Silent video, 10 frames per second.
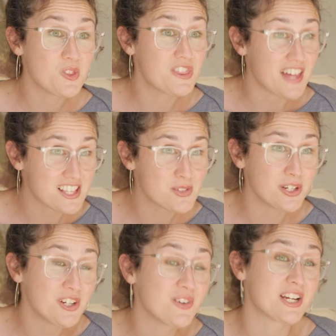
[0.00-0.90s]
that's what
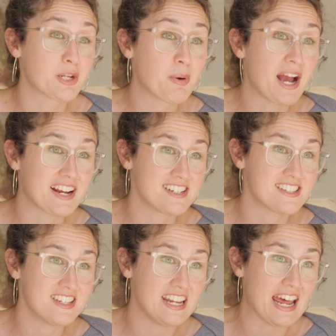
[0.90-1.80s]
you're going to practice
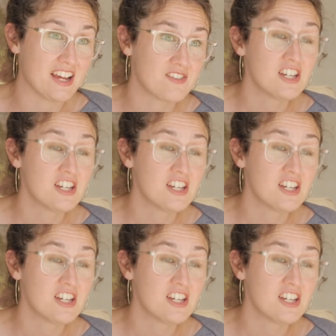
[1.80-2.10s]
today.